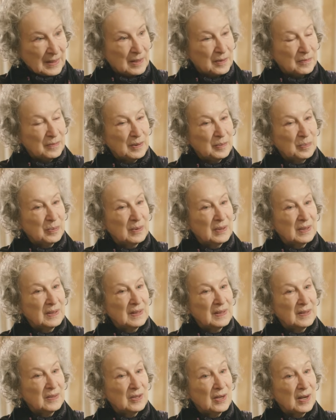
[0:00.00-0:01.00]
If I put
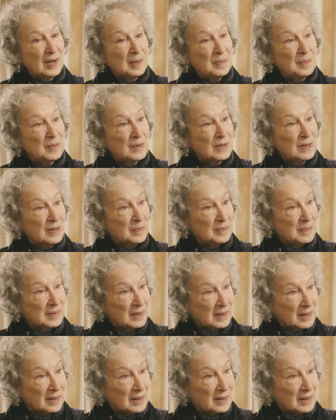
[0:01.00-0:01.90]
in the time on them,